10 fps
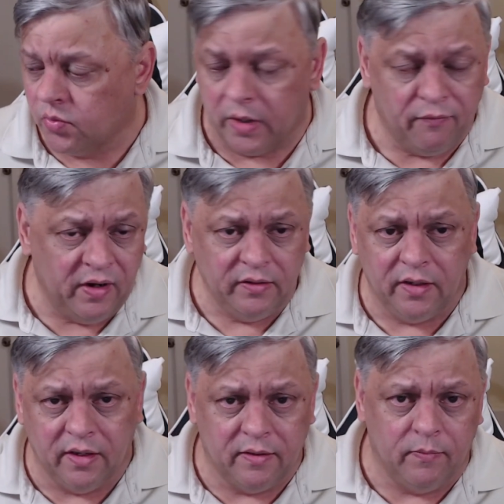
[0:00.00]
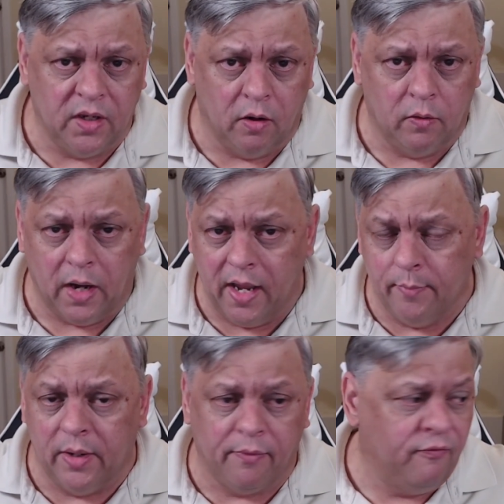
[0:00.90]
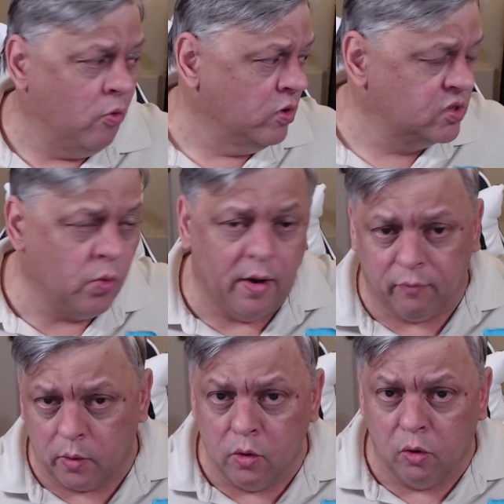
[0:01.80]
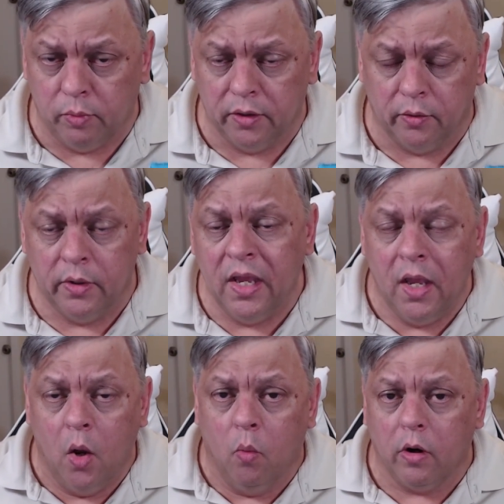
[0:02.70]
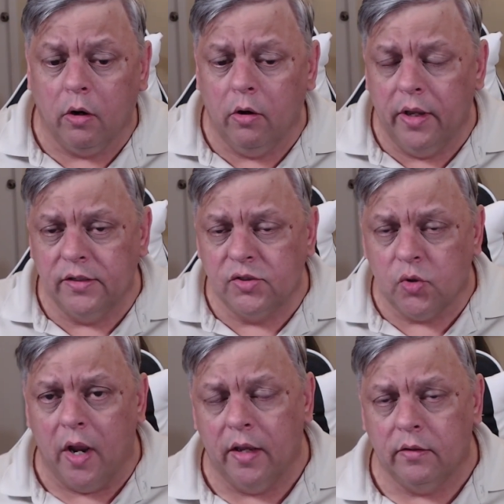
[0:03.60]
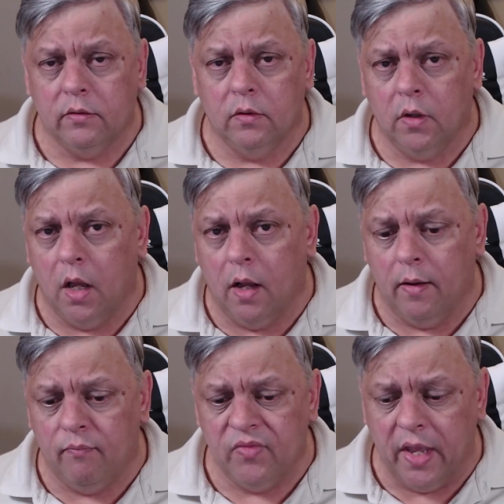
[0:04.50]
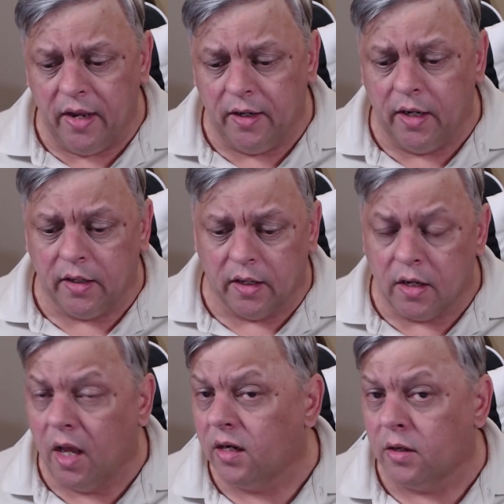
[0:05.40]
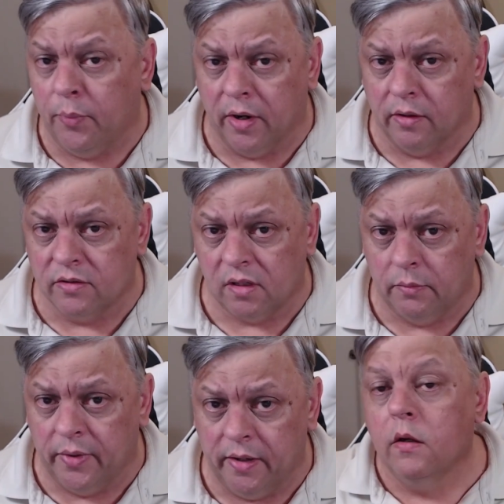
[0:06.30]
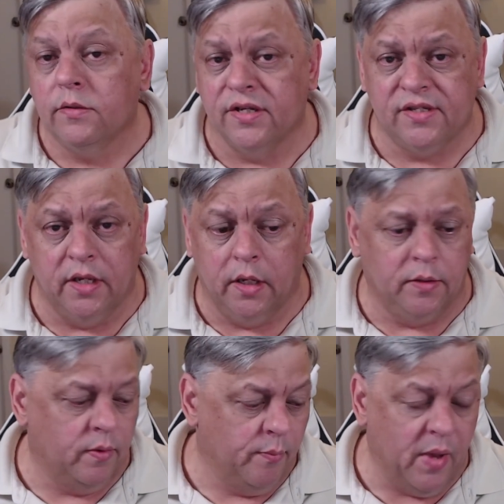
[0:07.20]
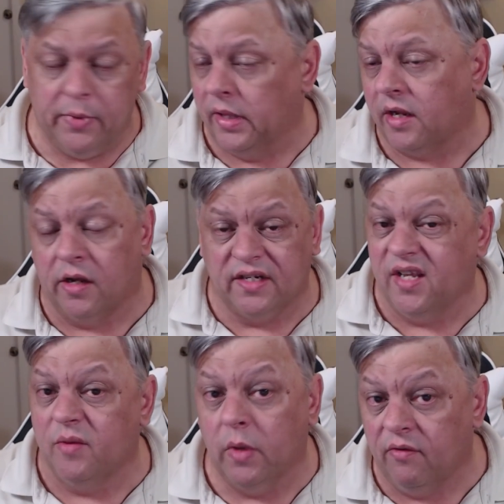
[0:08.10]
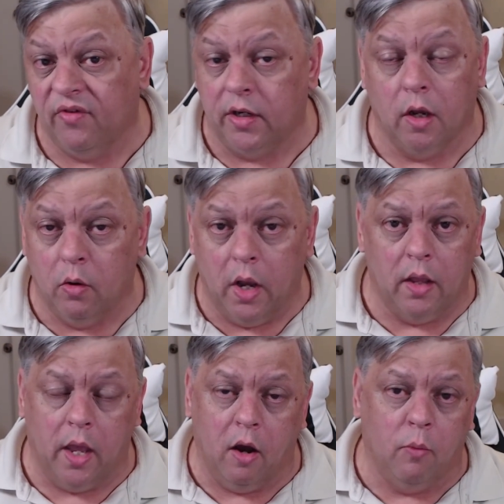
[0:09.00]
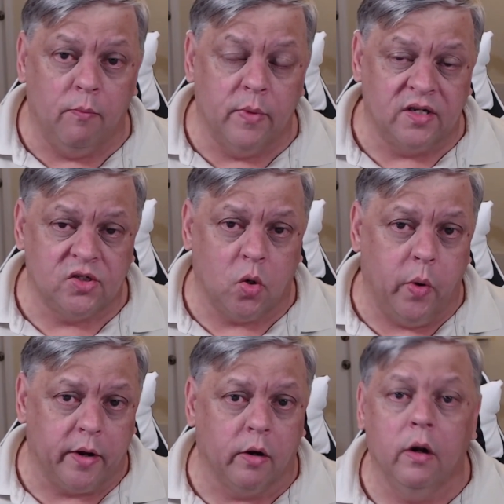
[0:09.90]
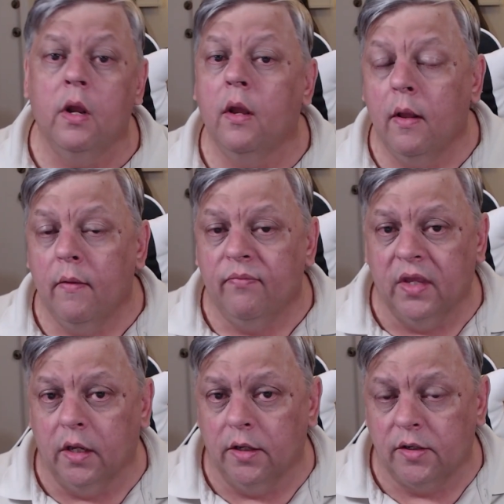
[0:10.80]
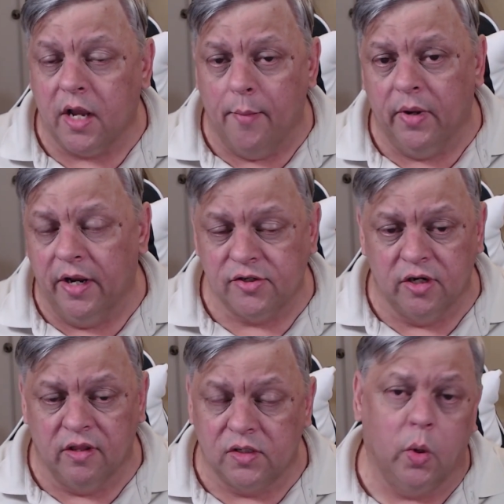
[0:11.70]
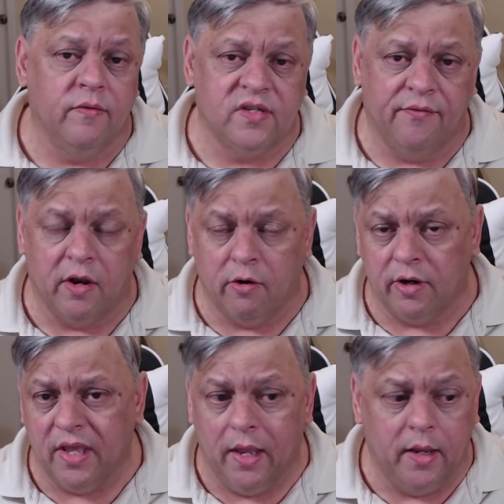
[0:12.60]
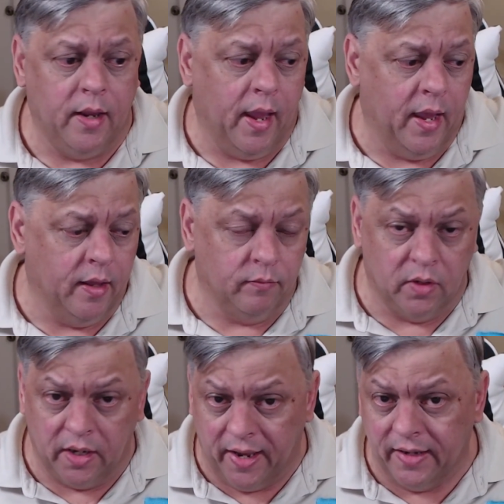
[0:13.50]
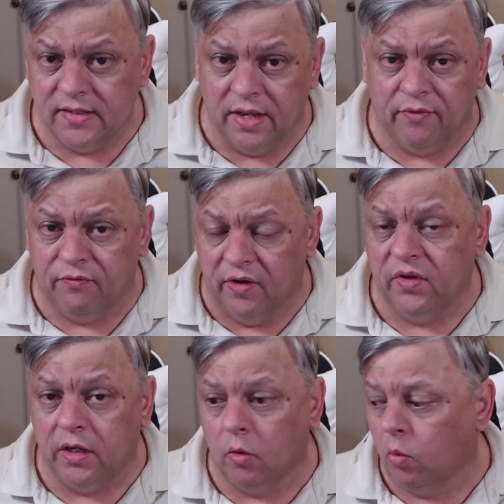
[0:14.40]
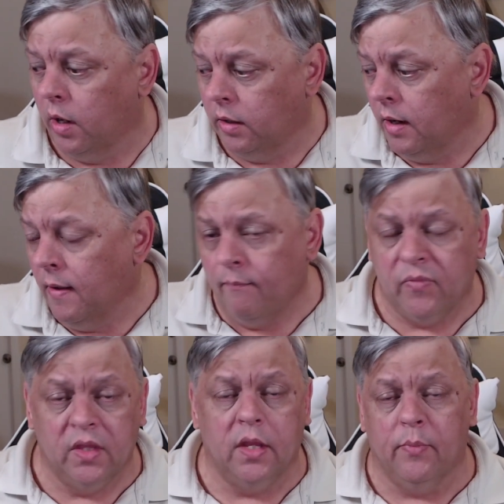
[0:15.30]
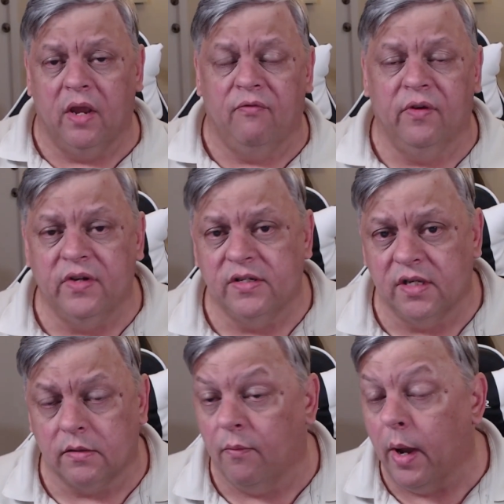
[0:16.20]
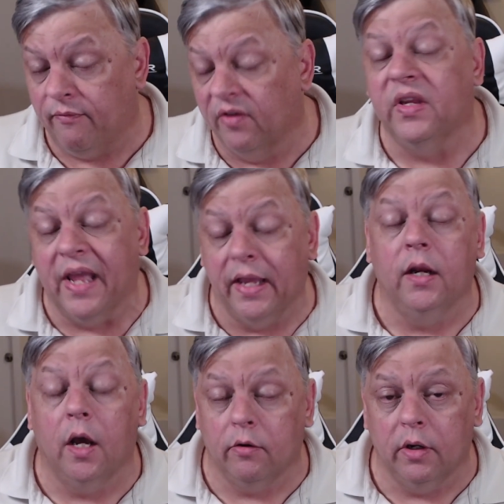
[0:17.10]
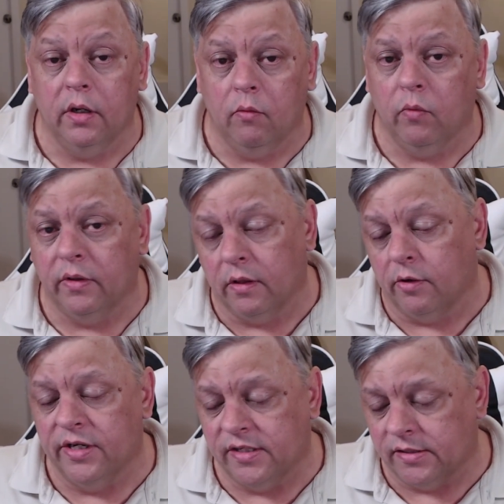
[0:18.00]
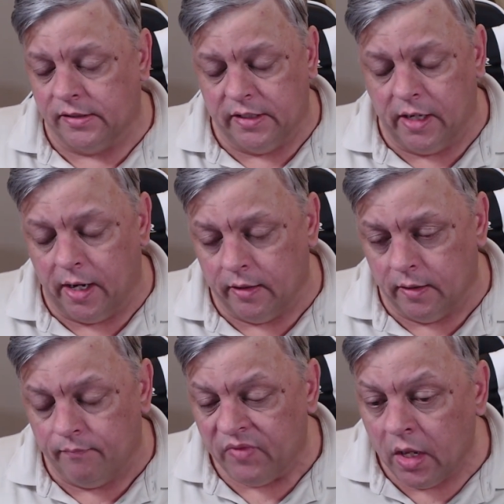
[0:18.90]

When I finally get, you know, I am number 4 swap for Cool Blue. We're going to go ahead and try it editing and kind of compare those a little bit to see maybe like on a 10-minute video how much quicker the combination of the 12700K and the A750 can run than my 5800 with the 3060 Ti in it.